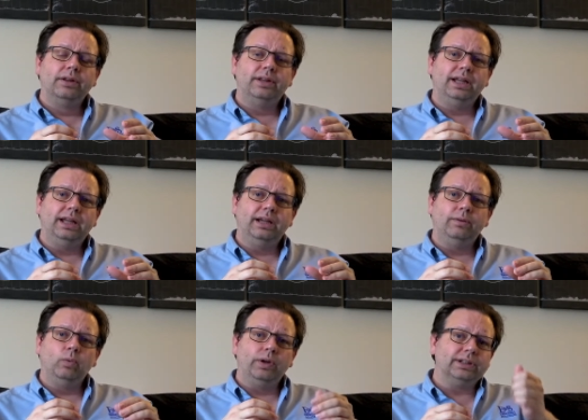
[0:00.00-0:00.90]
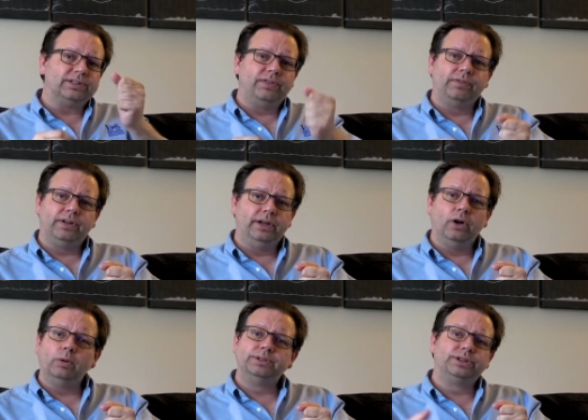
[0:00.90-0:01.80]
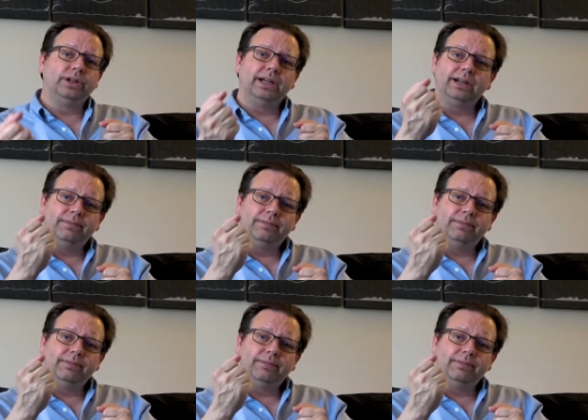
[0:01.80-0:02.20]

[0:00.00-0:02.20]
The one that's 15 ohms is going to get